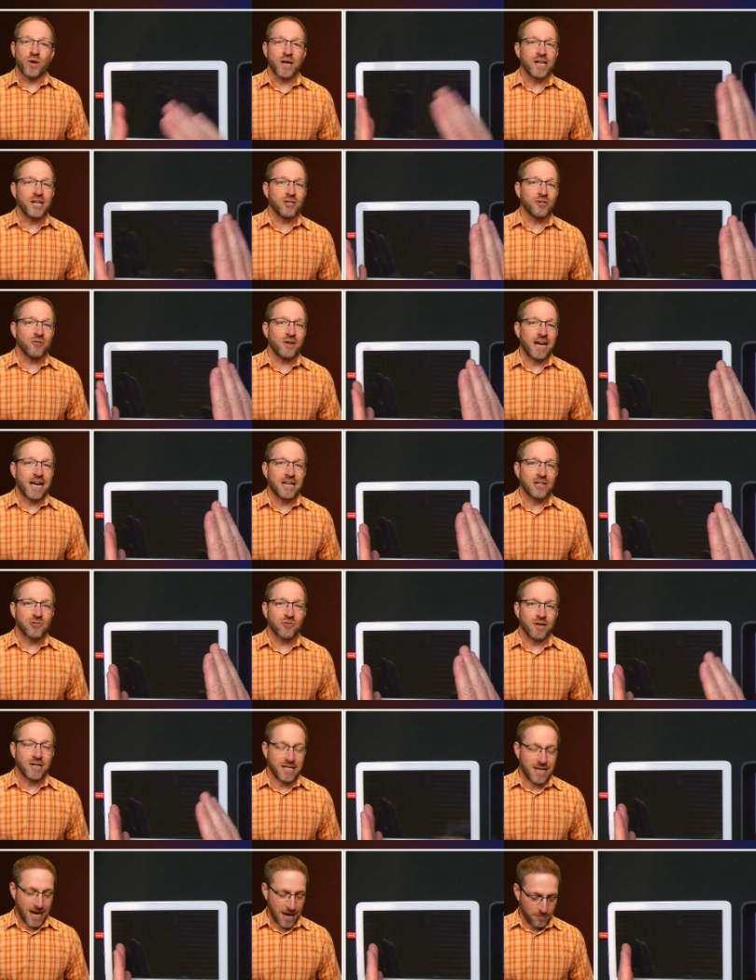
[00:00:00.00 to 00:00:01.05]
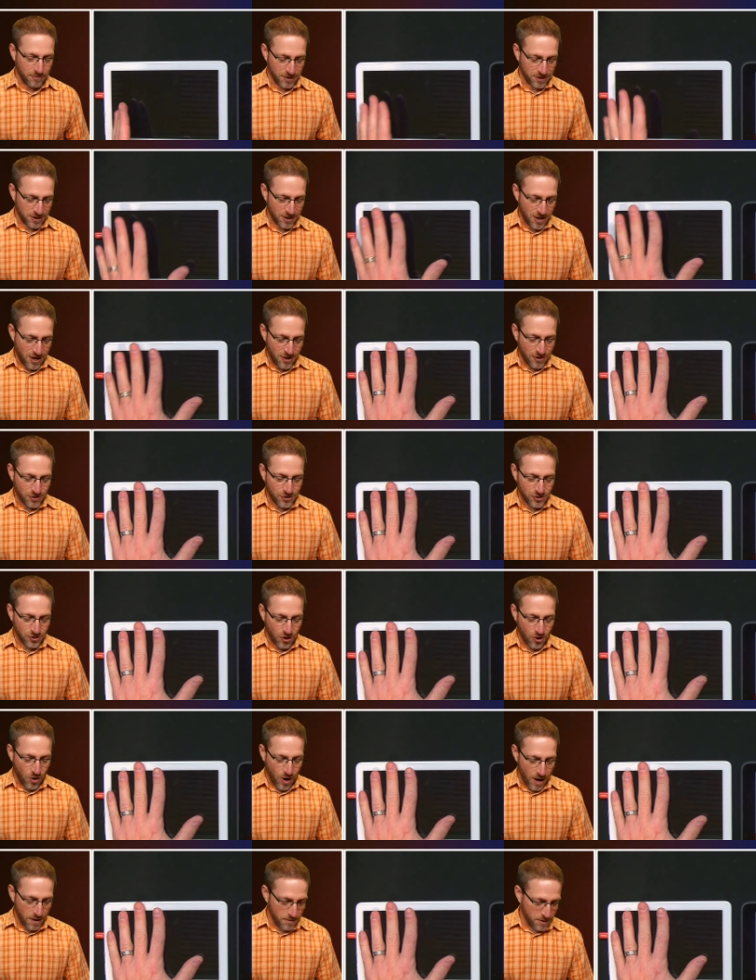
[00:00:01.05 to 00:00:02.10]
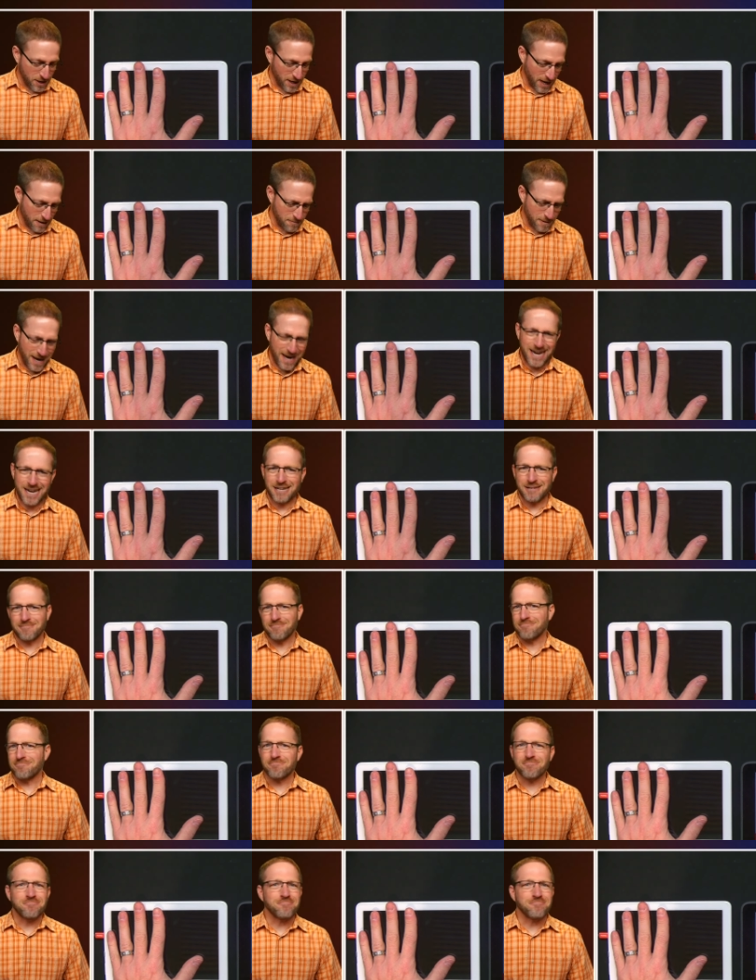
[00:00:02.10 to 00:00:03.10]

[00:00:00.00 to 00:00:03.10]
regular Android tablets. So I think I paid